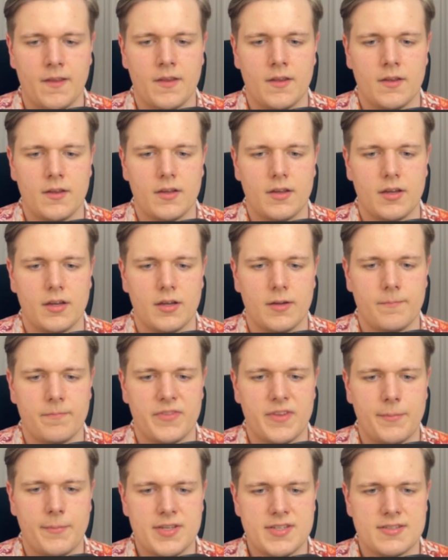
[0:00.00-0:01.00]
The
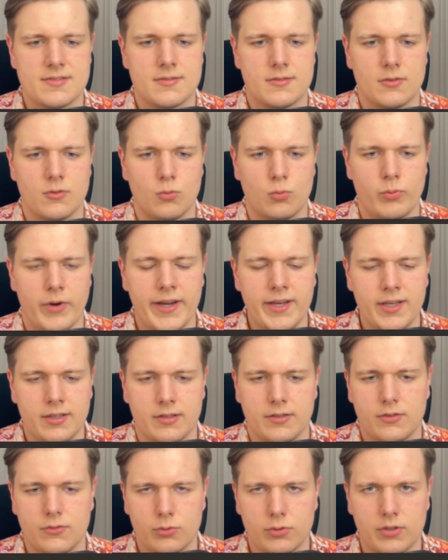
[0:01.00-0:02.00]
best way
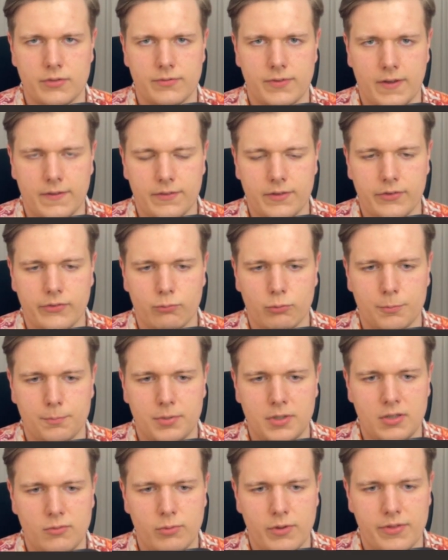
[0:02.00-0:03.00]
to defend this would
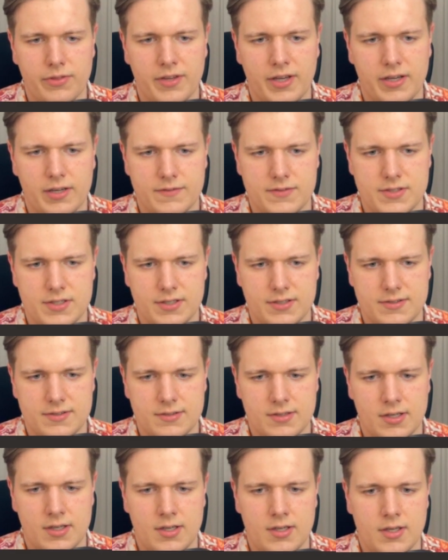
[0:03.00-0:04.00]
be with knight f6.
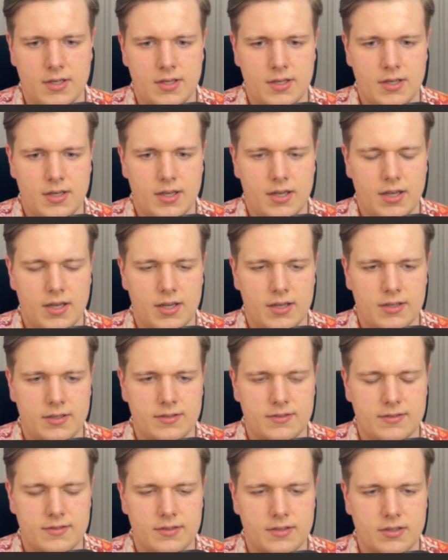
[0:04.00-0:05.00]

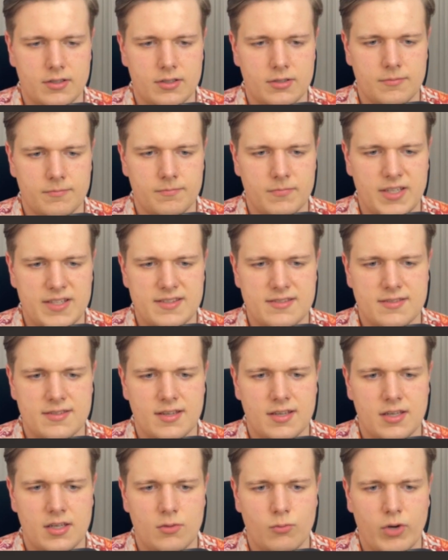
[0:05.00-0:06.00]
And let's
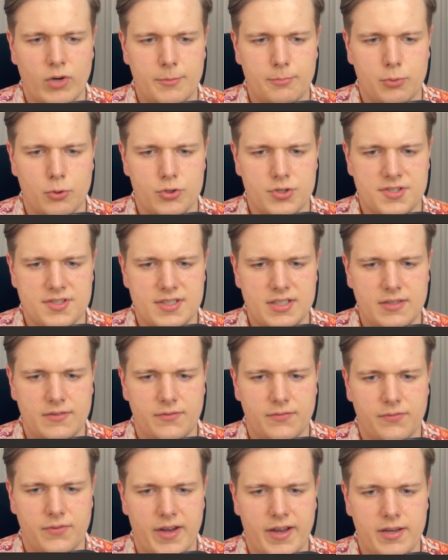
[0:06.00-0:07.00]
say white pushes
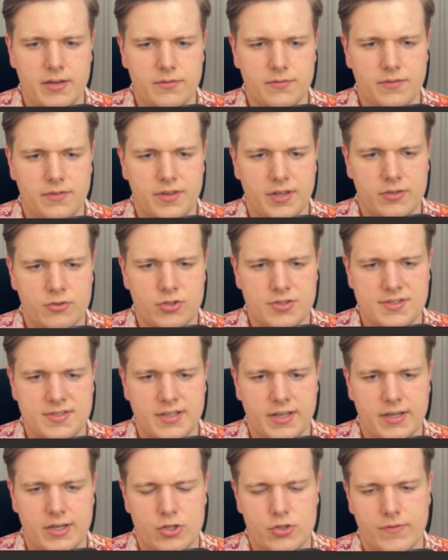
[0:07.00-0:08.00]
e5, then just
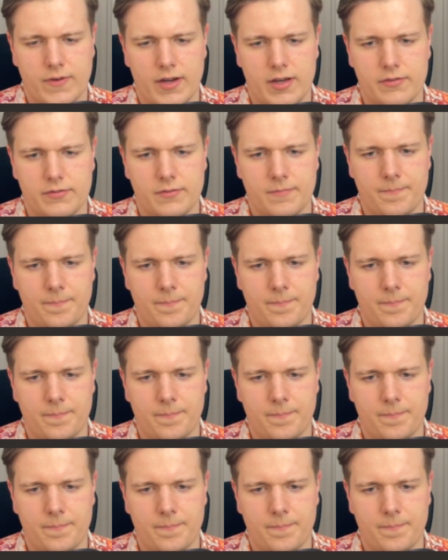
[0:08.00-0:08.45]
knight h5.